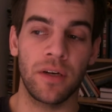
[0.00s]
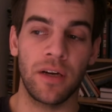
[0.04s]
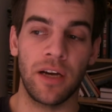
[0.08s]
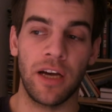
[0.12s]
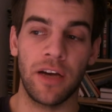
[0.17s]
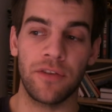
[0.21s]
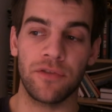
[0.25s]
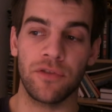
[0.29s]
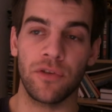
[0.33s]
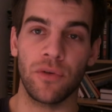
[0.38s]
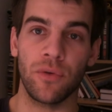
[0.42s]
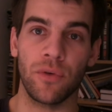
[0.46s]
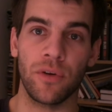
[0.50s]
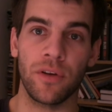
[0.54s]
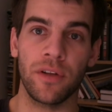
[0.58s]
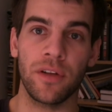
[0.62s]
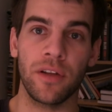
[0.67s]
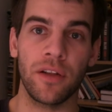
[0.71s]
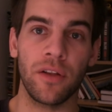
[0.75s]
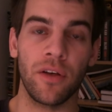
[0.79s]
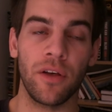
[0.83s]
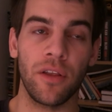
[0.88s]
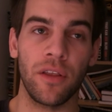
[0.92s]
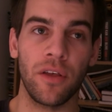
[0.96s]
I have to look in
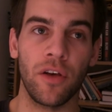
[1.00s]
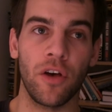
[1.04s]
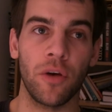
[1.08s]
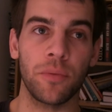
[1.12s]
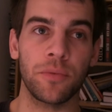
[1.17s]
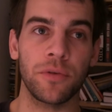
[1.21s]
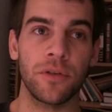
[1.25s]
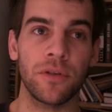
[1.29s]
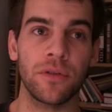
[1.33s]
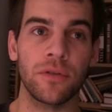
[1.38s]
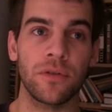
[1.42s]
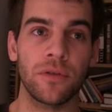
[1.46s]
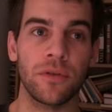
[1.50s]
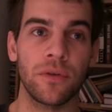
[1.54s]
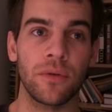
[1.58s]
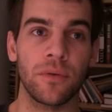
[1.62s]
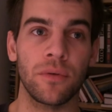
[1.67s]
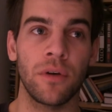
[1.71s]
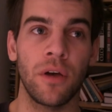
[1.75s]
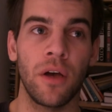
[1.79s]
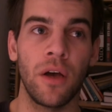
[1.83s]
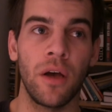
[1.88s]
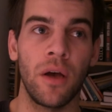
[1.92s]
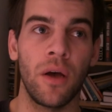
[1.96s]
at other options.
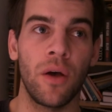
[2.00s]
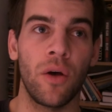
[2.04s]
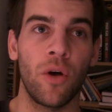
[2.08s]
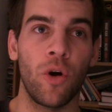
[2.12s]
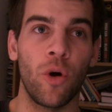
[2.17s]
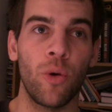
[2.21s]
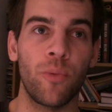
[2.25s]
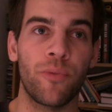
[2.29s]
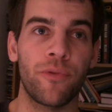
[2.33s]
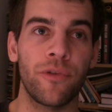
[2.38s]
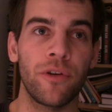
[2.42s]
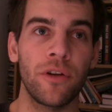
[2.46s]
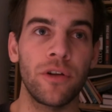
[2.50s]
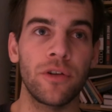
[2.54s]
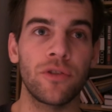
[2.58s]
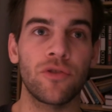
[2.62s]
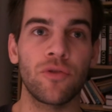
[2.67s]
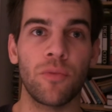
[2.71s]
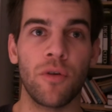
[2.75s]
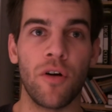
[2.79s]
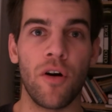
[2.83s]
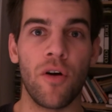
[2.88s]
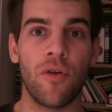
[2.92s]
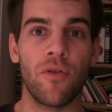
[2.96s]
So hopefully
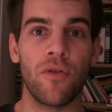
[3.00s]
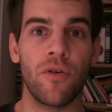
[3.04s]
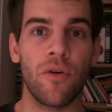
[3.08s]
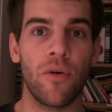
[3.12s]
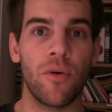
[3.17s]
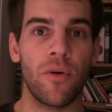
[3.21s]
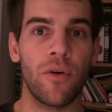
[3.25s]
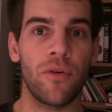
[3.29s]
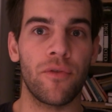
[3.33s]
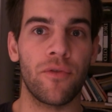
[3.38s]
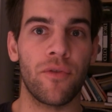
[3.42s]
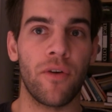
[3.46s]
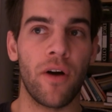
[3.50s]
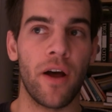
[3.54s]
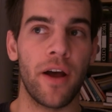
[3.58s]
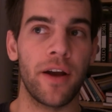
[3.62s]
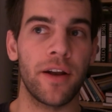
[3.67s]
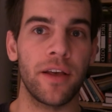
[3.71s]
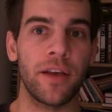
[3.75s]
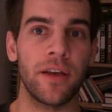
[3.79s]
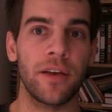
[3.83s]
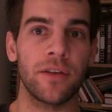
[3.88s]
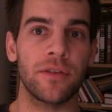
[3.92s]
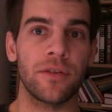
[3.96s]
tomorrow or
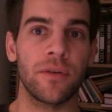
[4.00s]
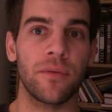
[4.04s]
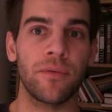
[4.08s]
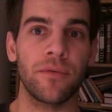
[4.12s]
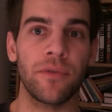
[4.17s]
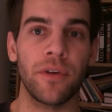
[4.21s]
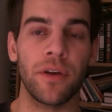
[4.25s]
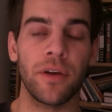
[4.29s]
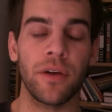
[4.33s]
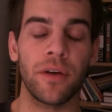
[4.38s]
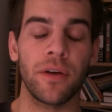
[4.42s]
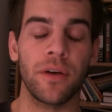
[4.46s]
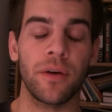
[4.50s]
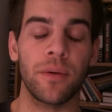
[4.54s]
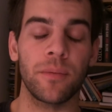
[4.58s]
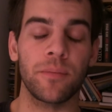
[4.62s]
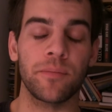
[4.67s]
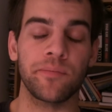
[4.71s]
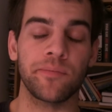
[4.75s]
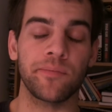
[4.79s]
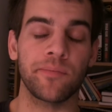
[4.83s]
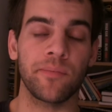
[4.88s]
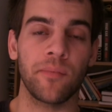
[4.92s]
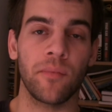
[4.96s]
Friday or something,
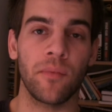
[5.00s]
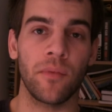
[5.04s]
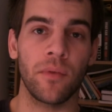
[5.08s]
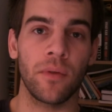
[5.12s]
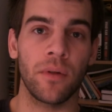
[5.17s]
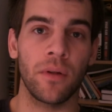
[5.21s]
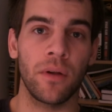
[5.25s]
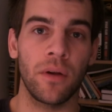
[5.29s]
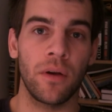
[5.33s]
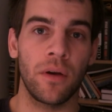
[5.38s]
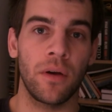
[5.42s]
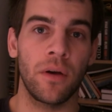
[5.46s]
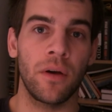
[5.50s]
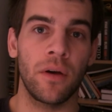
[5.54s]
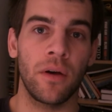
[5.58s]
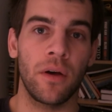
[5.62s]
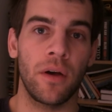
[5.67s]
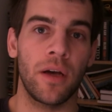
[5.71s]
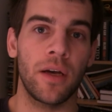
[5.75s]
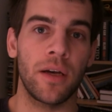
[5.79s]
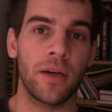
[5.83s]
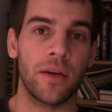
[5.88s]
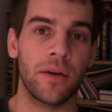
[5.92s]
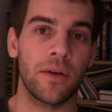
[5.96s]

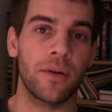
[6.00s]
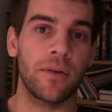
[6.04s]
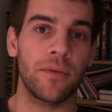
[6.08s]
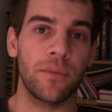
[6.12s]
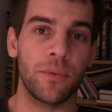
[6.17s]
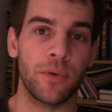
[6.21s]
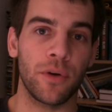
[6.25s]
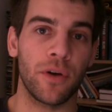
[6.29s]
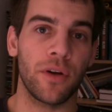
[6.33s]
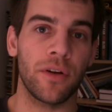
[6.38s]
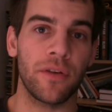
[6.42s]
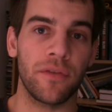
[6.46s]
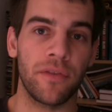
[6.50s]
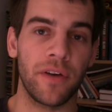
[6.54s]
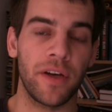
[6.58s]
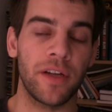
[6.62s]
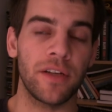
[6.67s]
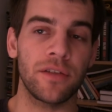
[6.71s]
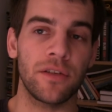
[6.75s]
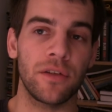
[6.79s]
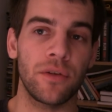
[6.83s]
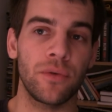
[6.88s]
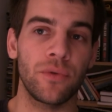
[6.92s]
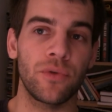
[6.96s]
we're gonna find a
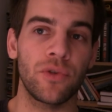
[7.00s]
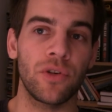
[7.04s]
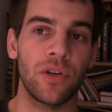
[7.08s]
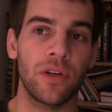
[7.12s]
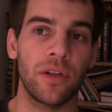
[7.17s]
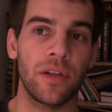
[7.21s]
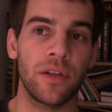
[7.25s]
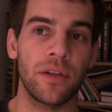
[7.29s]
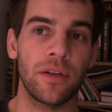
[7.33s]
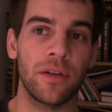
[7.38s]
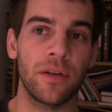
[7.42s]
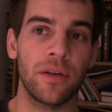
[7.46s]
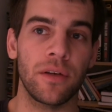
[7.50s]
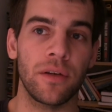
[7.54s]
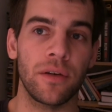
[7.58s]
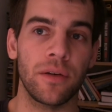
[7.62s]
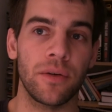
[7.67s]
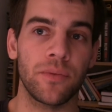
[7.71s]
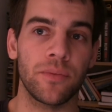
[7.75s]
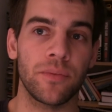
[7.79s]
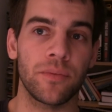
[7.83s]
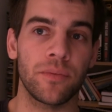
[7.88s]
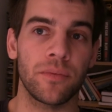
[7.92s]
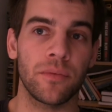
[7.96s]
solution, and
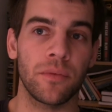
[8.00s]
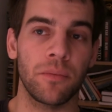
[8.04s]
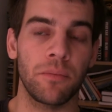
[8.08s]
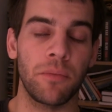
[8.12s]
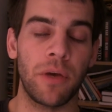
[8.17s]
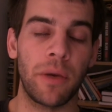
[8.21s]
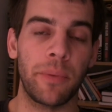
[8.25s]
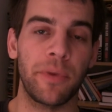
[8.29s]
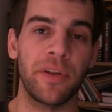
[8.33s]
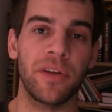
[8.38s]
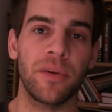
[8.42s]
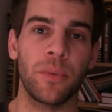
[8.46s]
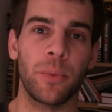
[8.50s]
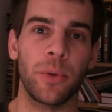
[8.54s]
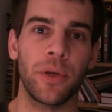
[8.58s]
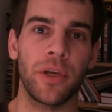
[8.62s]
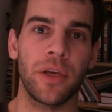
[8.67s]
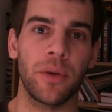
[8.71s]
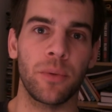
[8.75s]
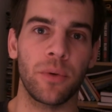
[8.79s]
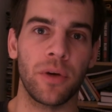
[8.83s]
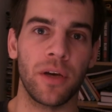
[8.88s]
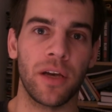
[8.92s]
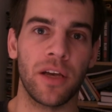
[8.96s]
maybe in the
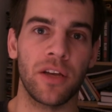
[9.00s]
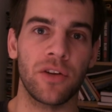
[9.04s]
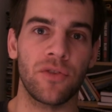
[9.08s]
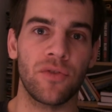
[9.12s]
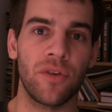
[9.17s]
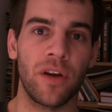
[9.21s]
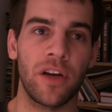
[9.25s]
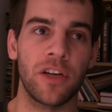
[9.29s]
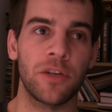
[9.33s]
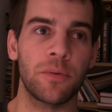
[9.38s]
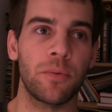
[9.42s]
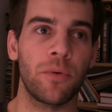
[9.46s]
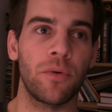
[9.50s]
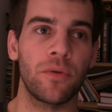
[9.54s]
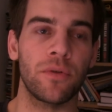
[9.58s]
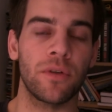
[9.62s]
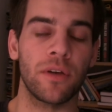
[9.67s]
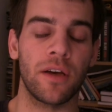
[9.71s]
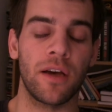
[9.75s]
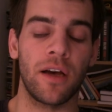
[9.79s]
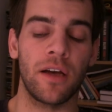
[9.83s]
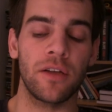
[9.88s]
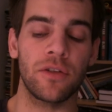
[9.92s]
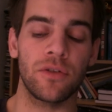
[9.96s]
weekend I can transport the
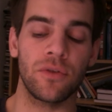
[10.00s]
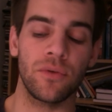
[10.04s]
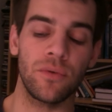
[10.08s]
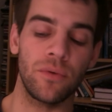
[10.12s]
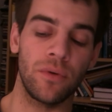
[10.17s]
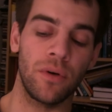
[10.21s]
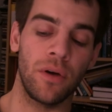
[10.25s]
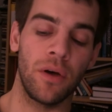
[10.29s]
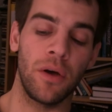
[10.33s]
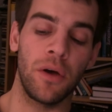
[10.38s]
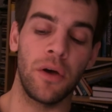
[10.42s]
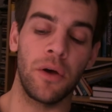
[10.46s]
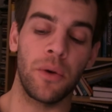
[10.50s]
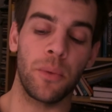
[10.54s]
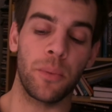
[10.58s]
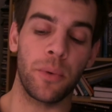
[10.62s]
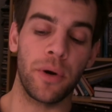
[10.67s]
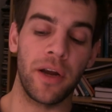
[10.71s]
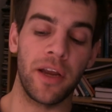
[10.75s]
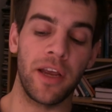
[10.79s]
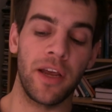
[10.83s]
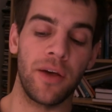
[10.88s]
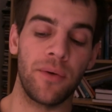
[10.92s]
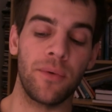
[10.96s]
car to
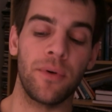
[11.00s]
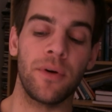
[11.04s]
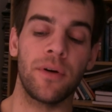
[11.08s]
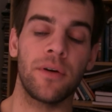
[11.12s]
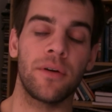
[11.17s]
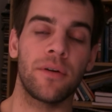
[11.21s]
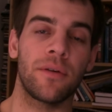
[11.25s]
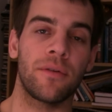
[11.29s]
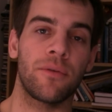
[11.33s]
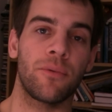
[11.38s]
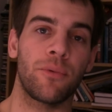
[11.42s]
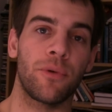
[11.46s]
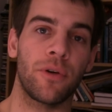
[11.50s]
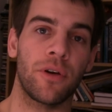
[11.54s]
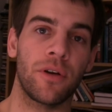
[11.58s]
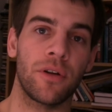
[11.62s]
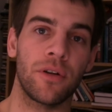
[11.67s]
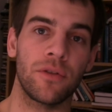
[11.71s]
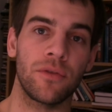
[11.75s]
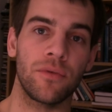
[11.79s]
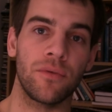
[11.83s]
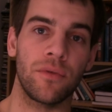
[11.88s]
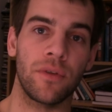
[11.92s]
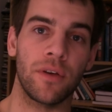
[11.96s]
wherever we're gonna
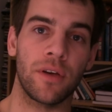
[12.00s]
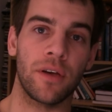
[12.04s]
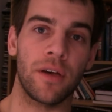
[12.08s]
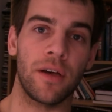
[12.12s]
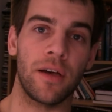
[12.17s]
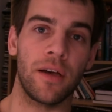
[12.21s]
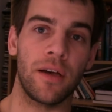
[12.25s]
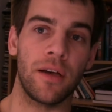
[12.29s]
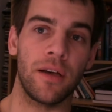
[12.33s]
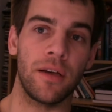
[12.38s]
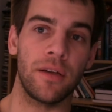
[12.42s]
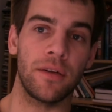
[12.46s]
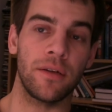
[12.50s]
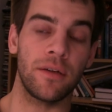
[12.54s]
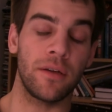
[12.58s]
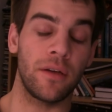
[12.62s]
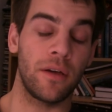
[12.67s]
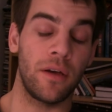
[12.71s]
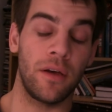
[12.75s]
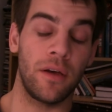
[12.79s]
do the car and